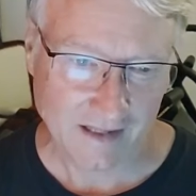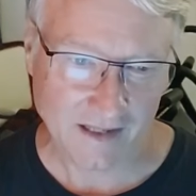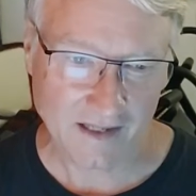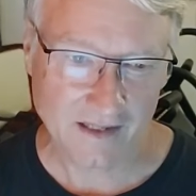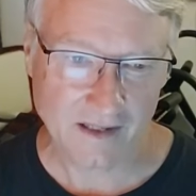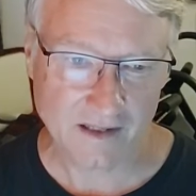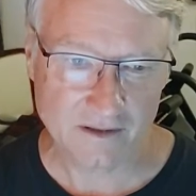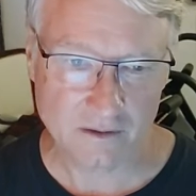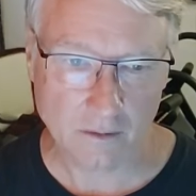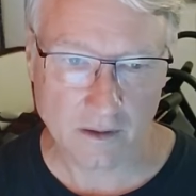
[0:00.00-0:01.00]
And I
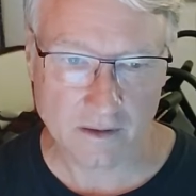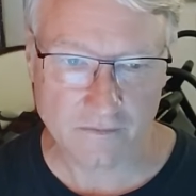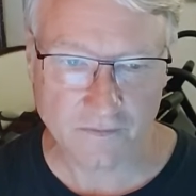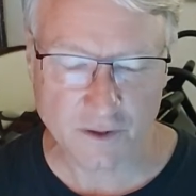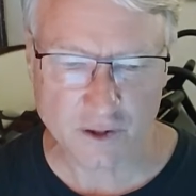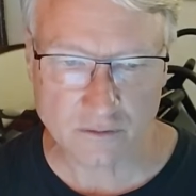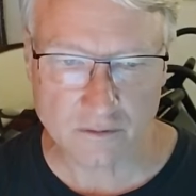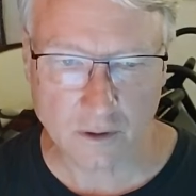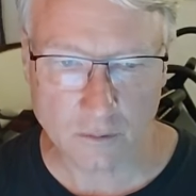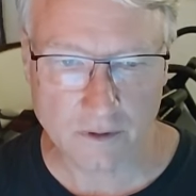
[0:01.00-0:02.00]
saw an official
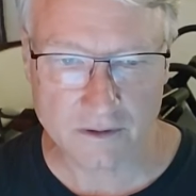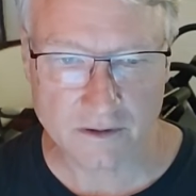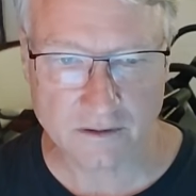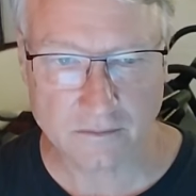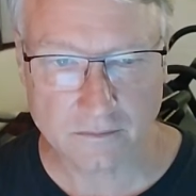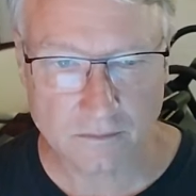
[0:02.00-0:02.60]
notice